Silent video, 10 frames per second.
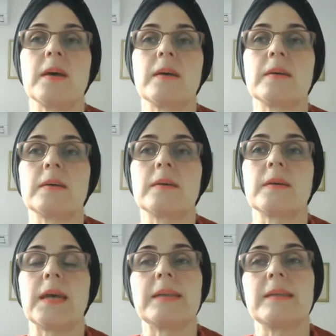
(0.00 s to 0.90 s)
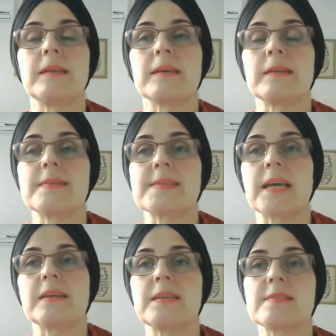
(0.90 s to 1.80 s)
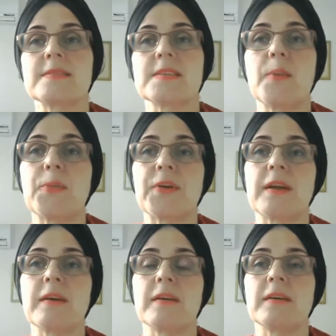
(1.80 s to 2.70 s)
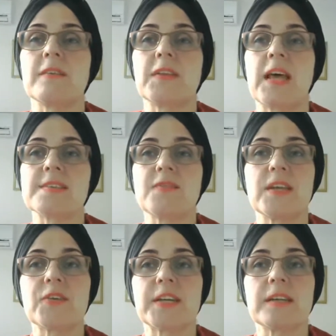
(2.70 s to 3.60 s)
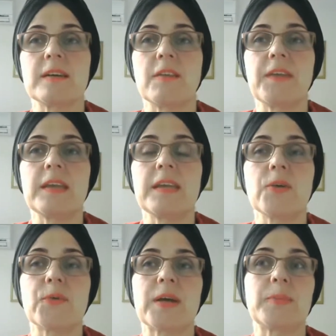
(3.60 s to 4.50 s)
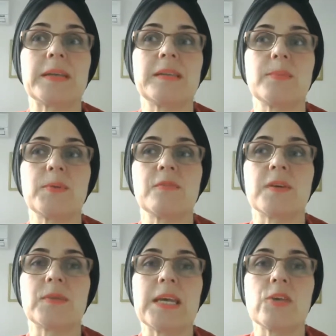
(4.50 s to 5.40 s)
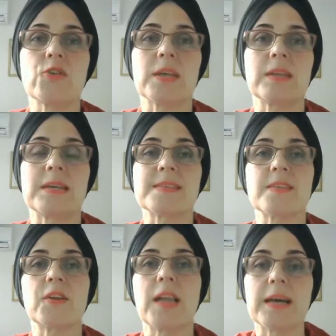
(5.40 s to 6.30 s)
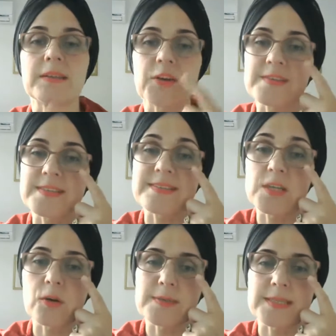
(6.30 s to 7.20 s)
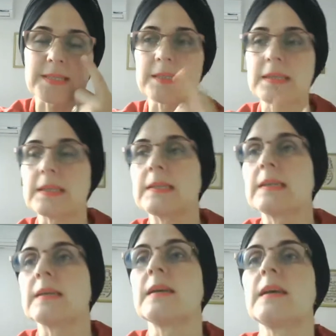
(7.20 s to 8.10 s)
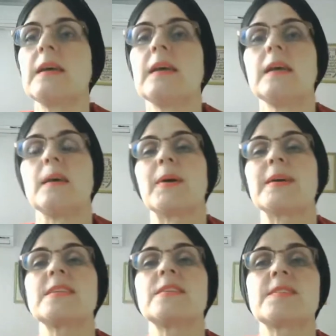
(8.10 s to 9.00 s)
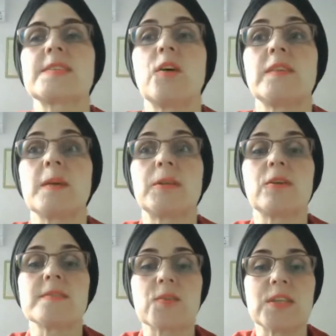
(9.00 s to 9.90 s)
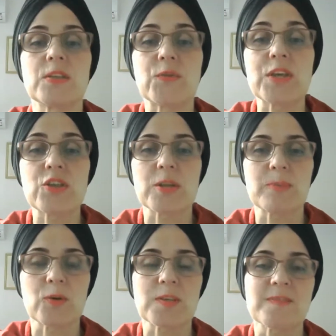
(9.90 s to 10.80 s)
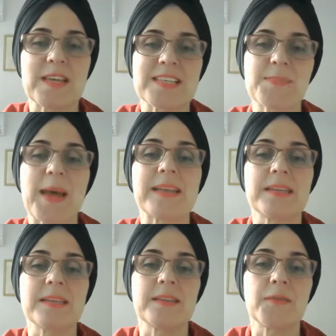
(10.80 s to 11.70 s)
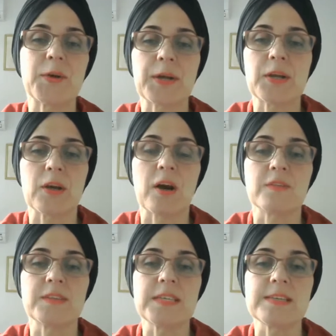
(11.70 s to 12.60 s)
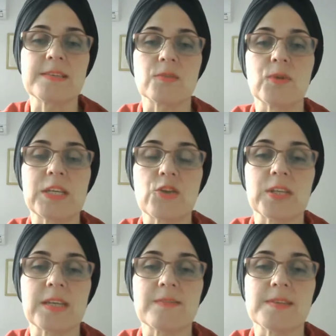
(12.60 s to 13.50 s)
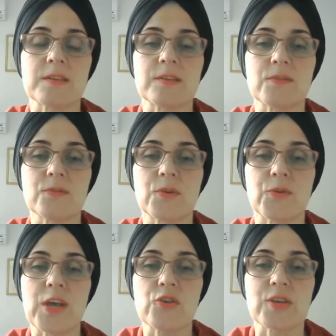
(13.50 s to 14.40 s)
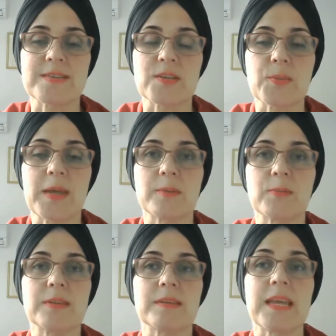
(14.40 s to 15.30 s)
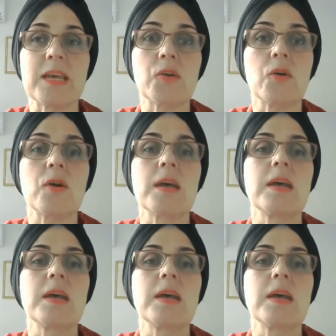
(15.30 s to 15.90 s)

and the second is SAPRE, Philosophy and Critical Thinking, run by TPO Foundation and several other CCOs in Bosnia and Herzegovina, but also in the region, because we expanded the work of these two initiatives to Croatia, Serbia, and Montenegro.